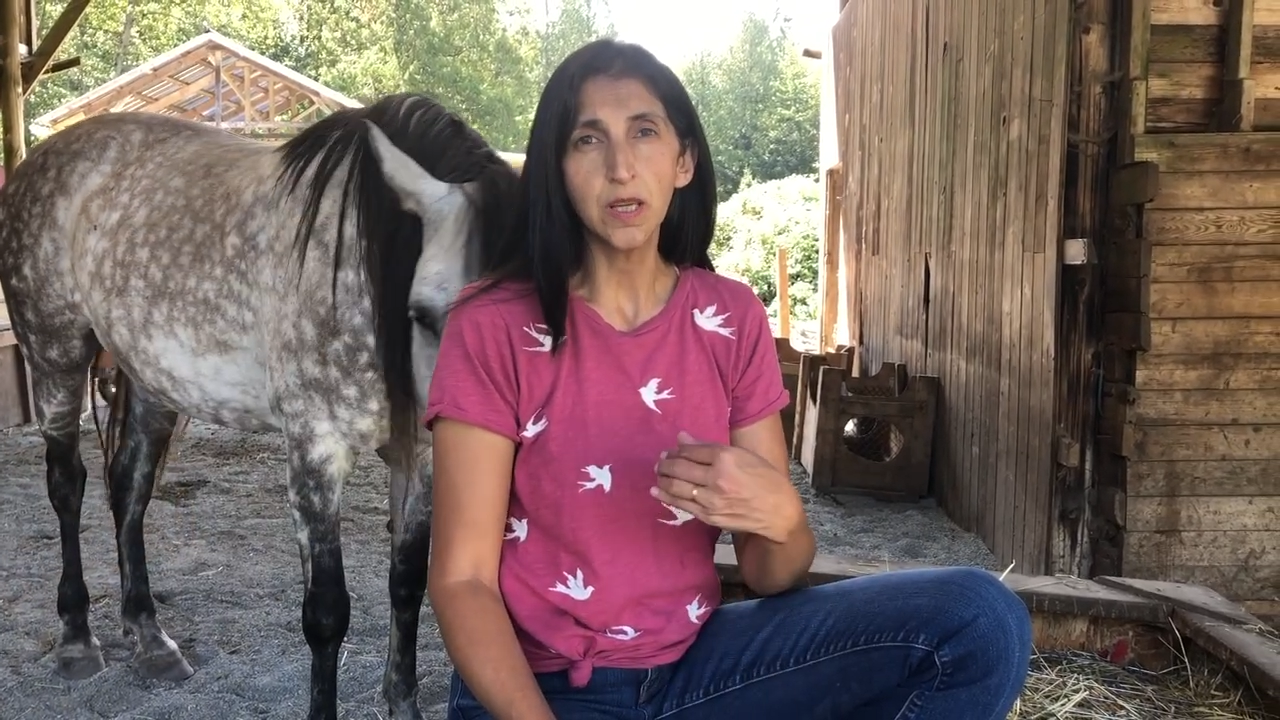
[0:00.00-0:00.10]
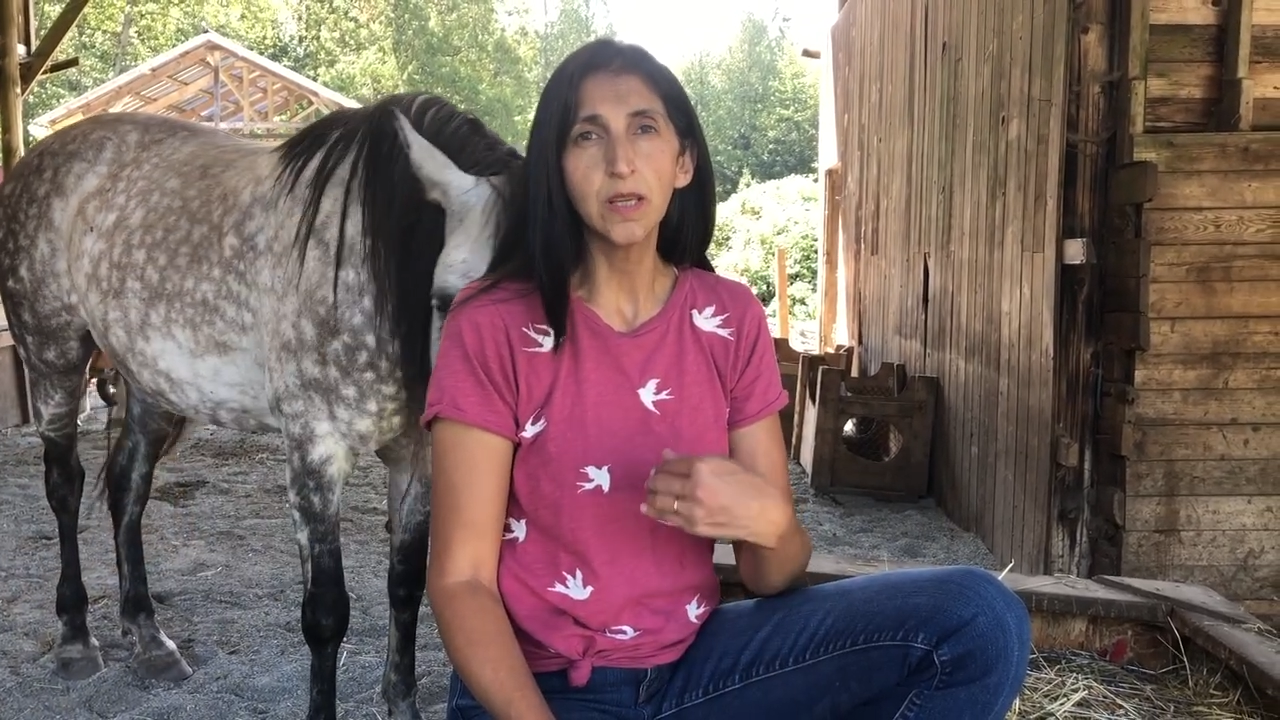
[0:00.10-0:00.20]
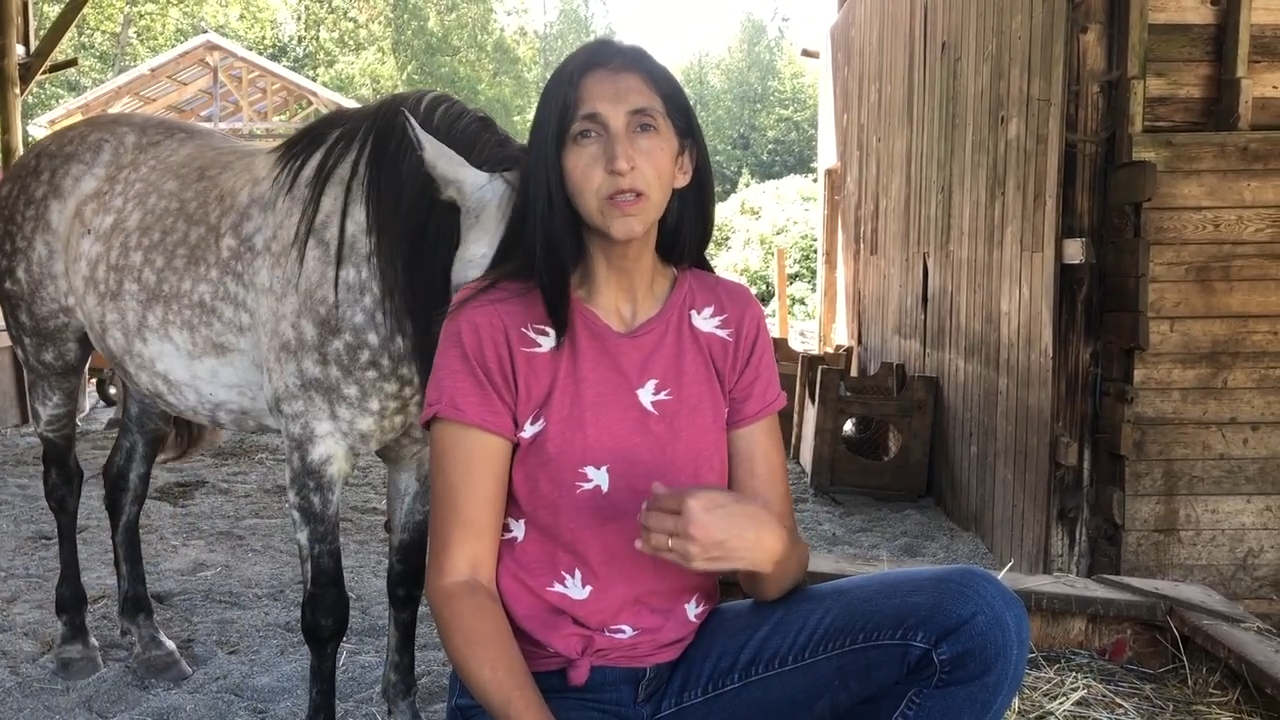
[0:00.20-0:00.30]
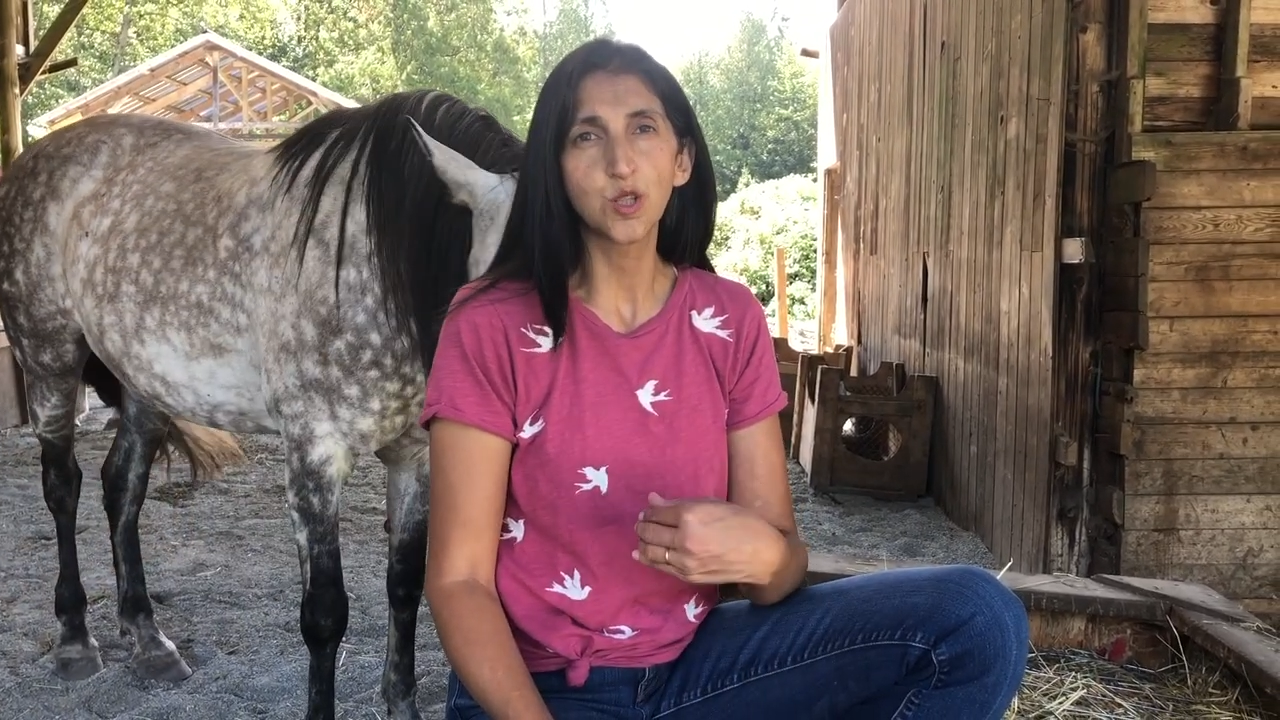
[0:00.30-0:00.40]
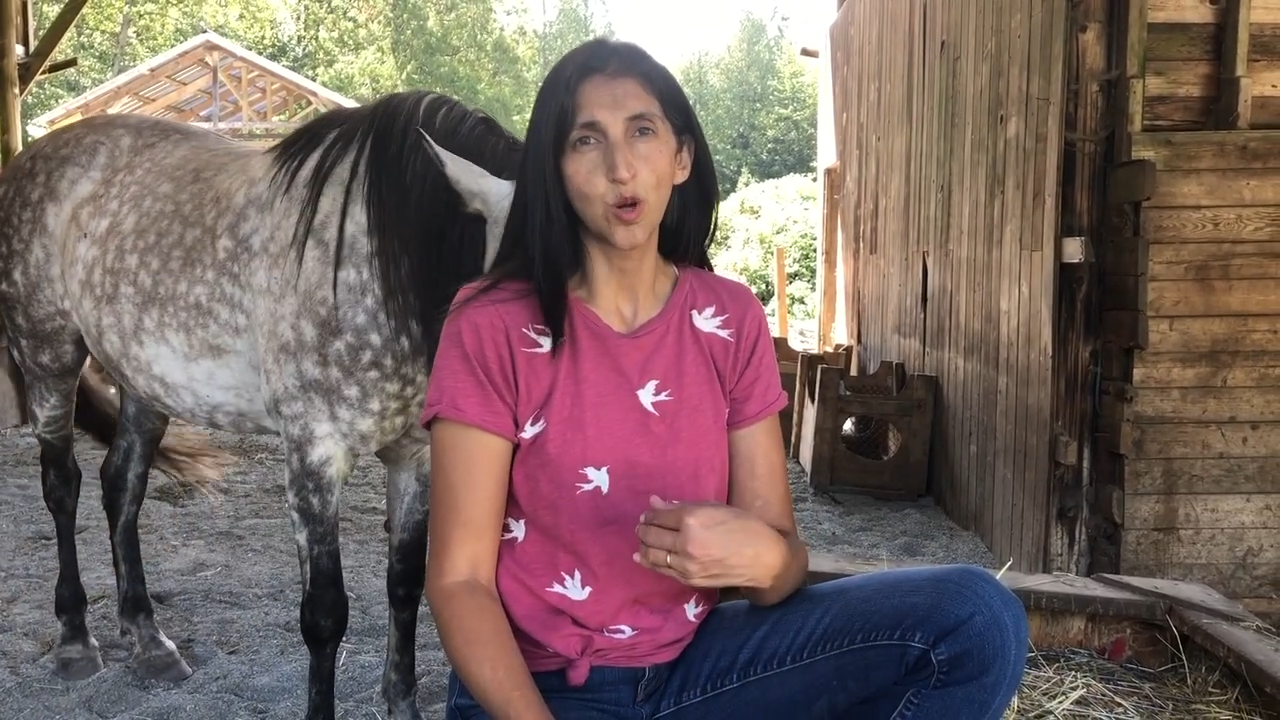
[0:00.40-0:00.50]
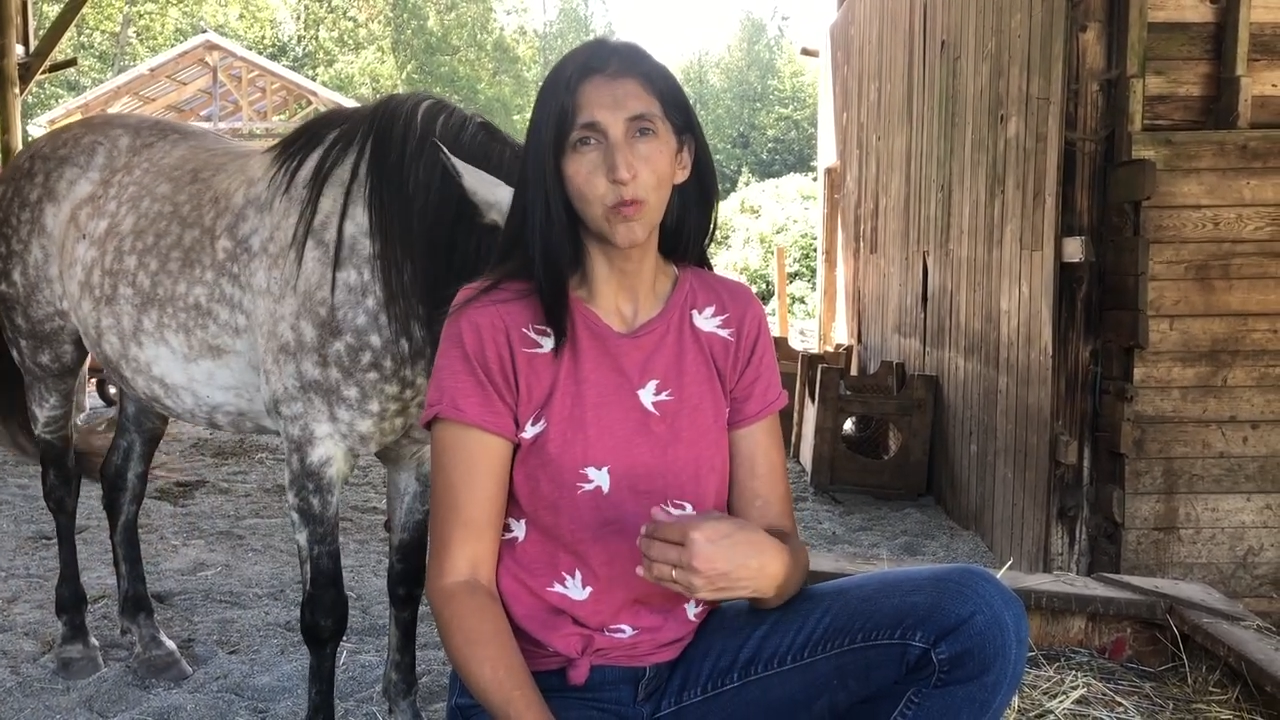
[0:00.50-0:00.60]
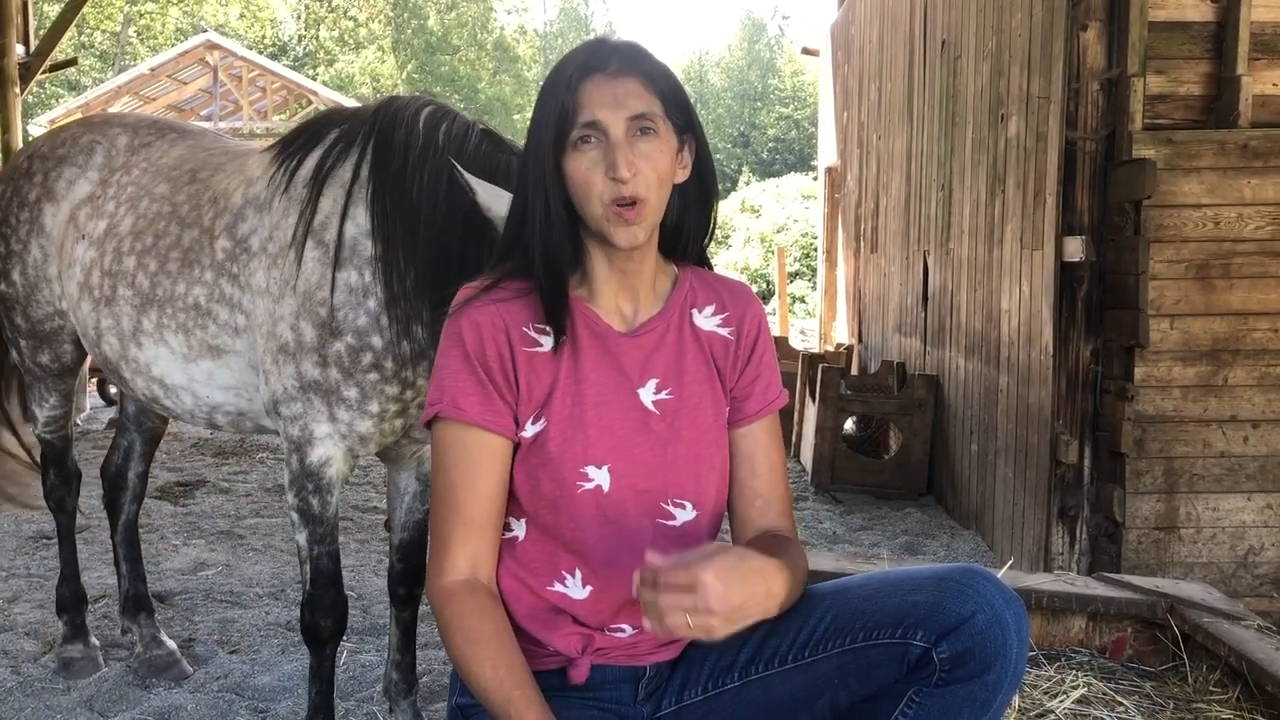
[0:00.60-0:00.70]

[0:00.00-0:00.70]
is her